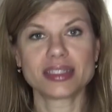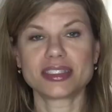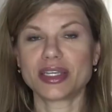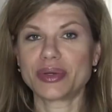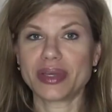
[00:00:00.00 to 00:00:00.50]

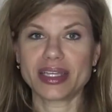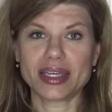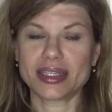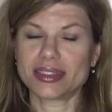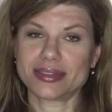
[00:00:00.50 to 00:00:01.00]
So
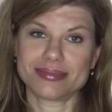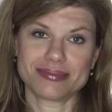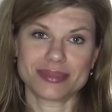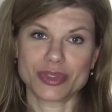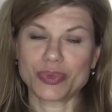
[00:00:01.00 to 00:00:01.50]
it's
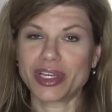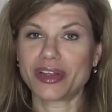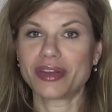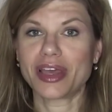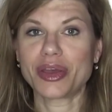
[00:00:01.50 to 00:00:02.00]
we
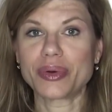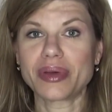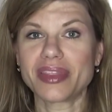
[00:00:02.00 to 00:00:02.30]
don't know.